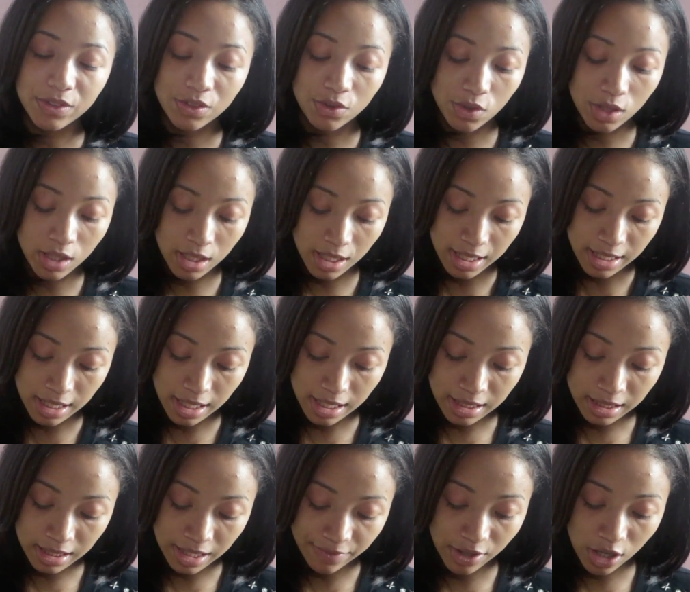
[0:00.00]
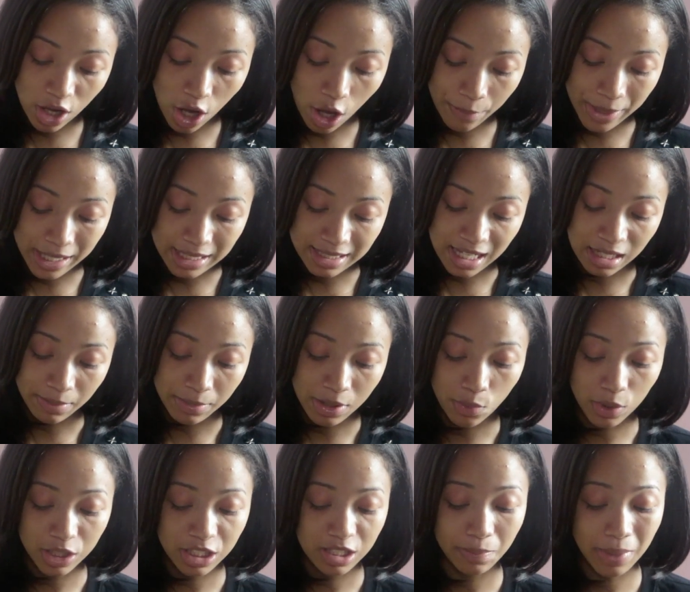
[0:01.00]
you could leave a comment telling me
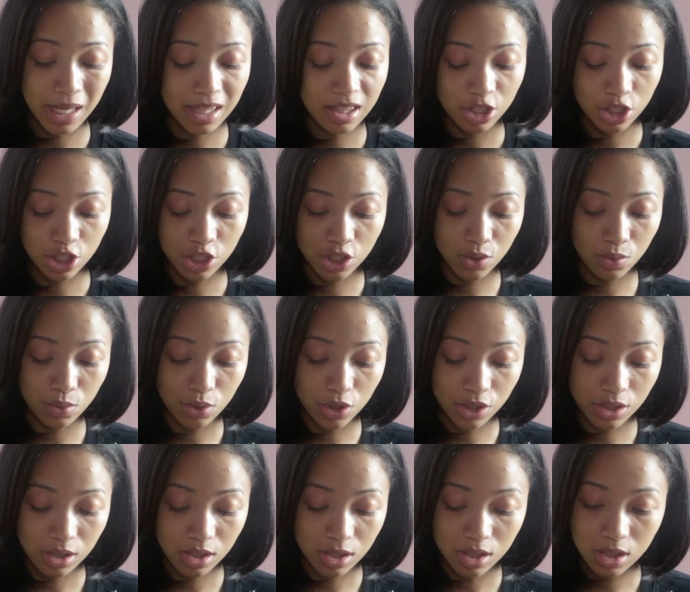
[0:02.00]
which bathing suit